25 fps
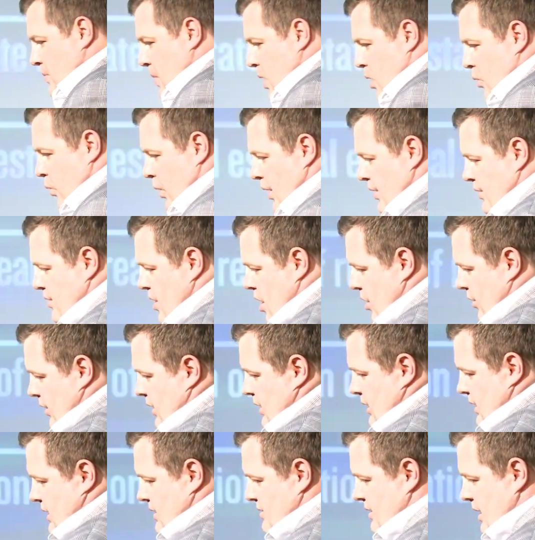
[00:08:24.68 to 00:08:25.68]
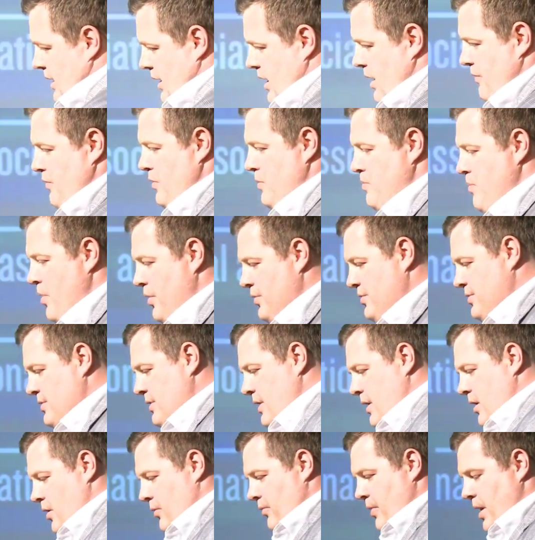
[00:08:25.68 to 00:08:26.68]
about what NARA is, I covered most of
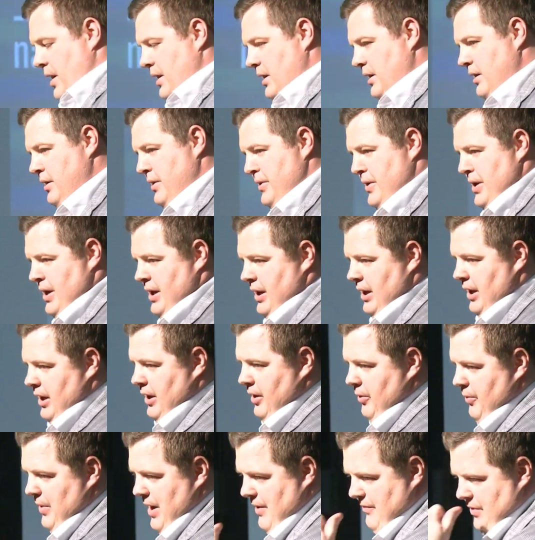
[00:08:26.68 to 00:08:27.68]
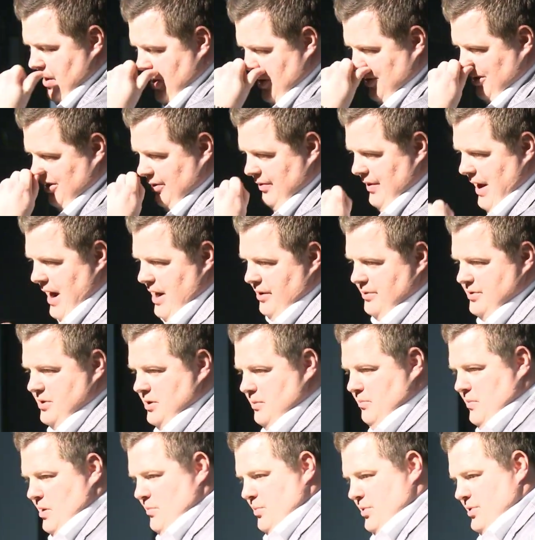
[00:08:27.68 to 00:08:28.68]
that already. We have
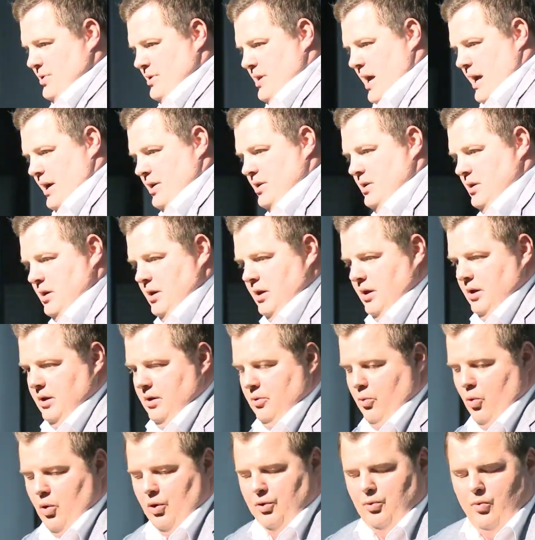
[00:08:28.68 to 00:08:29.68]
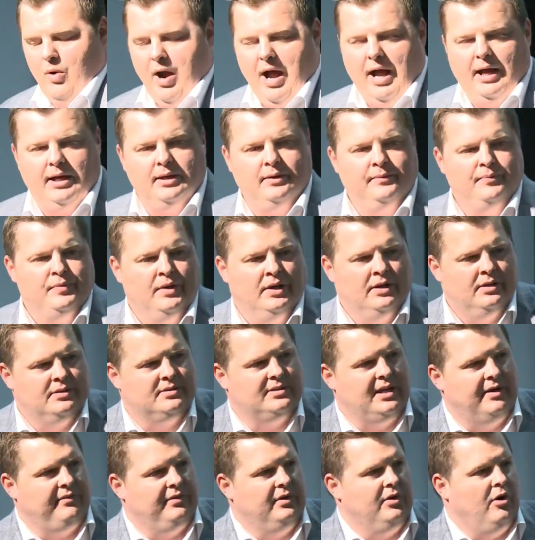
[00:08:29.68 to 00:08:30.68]
100,000 members worldwide,
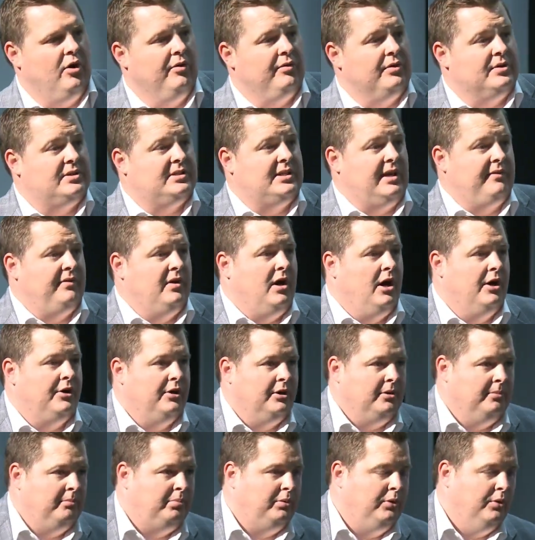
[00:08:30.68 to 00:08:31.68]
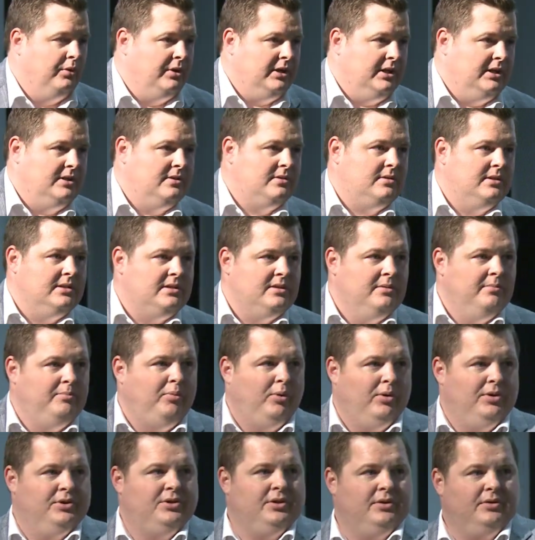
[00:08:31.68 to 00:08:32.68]
over 700 employees. It's
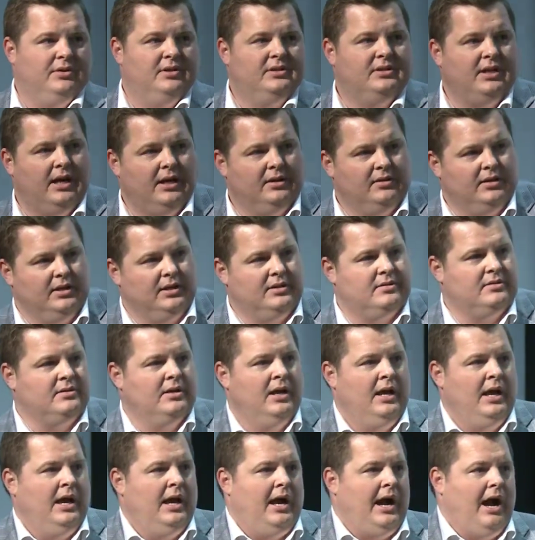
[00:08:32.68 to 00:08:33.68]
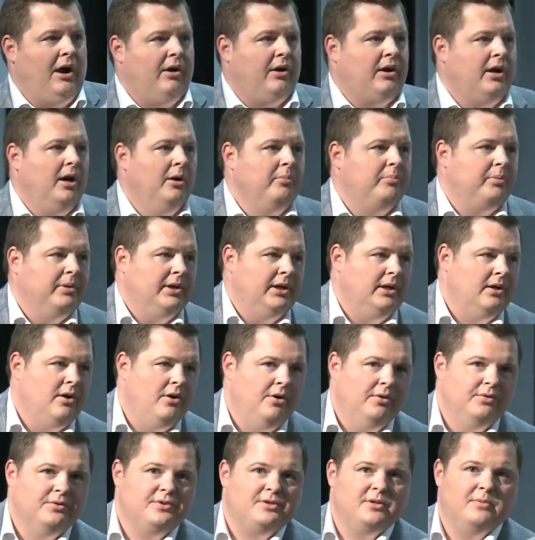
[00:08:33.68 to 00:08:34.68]
important to understand this. Our company
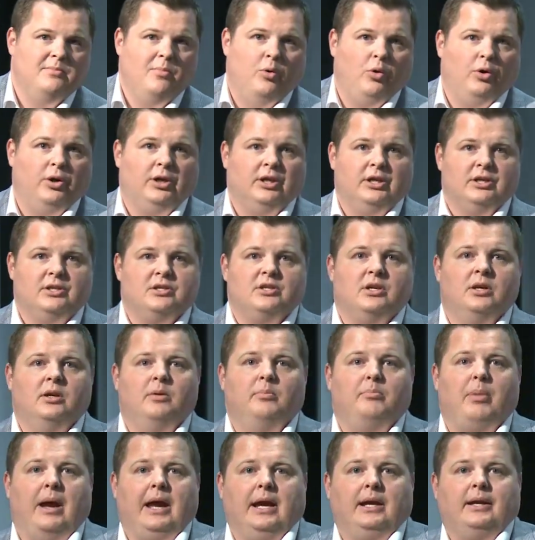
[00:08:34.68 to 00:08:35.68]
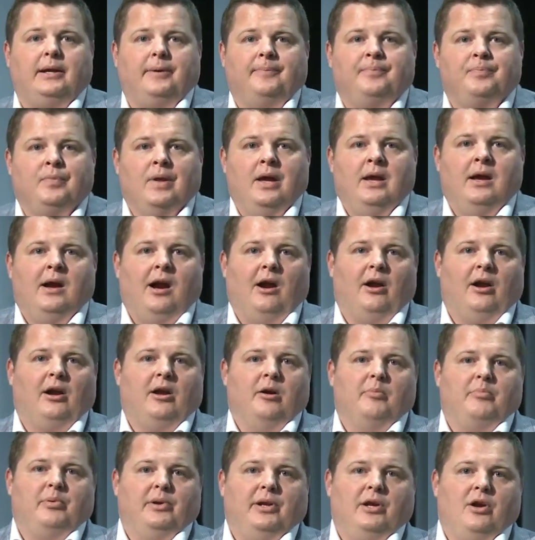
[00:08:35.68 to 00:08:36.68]
owns a mortgage bank. Our
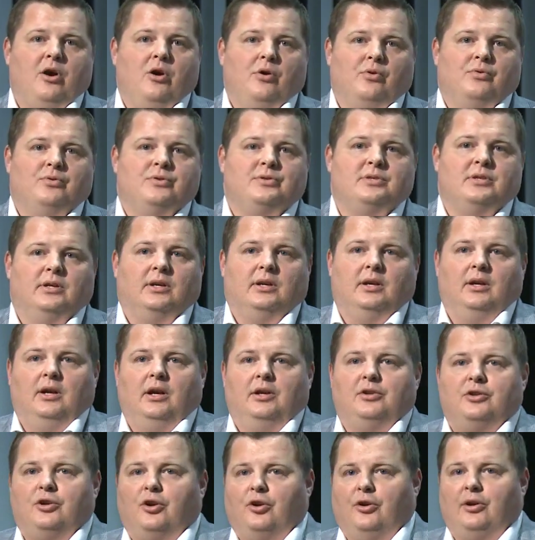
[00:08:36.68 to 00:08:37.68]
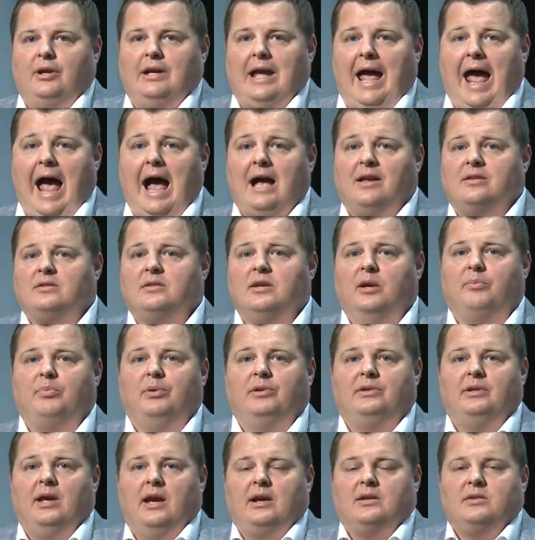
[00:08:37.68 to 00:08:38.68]
company owns an attorney asset
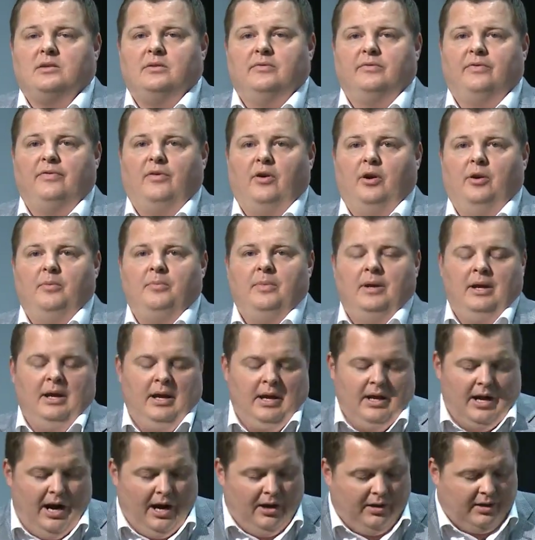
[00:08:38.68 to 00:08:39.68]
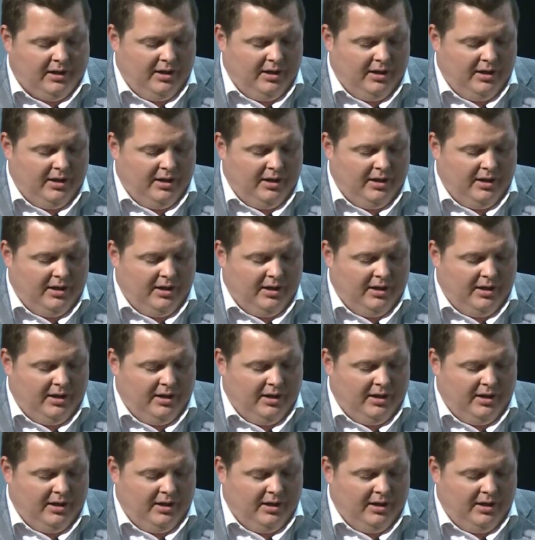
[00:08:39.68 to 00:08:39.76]
protection firm. Our